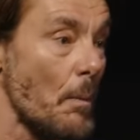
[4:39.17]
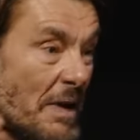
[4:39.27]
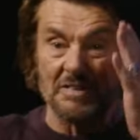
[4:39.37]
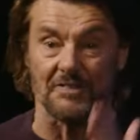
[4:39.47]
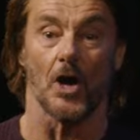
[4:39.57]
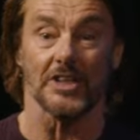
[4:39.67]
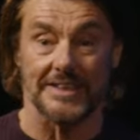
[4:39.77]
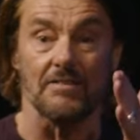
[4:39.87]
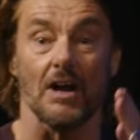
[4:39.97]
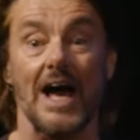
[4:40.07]
when we
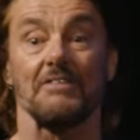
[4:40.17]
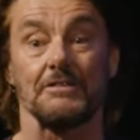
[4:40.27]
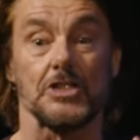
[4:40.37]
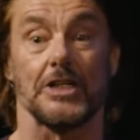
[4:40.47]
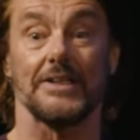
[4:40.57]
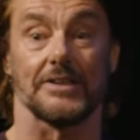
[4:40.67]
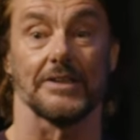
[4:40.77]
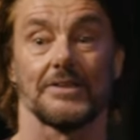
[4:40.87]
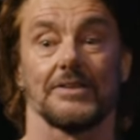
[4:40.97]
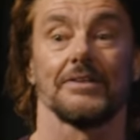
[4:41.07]
first give our life to
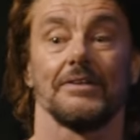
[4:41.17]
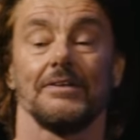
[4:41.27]
Jesus.